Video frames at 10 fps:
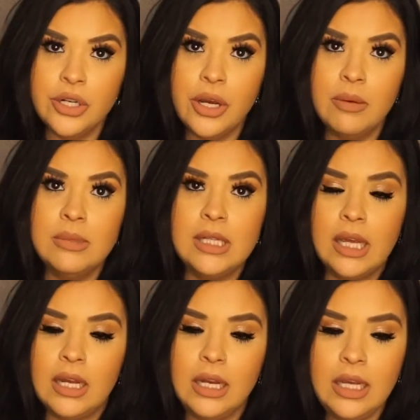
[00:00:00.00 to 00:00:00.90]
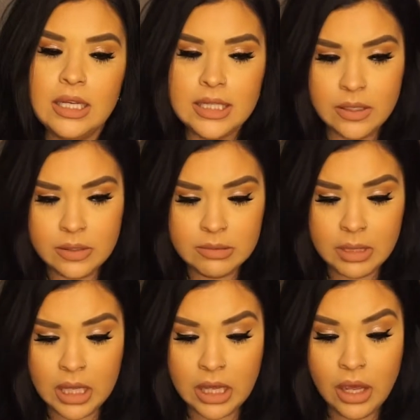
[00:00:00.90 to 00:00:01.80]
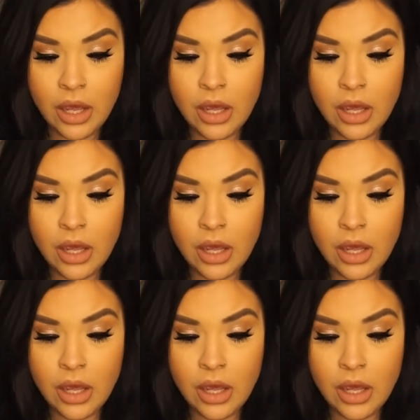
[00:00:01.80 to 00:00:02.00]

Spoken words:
comes in and he tells me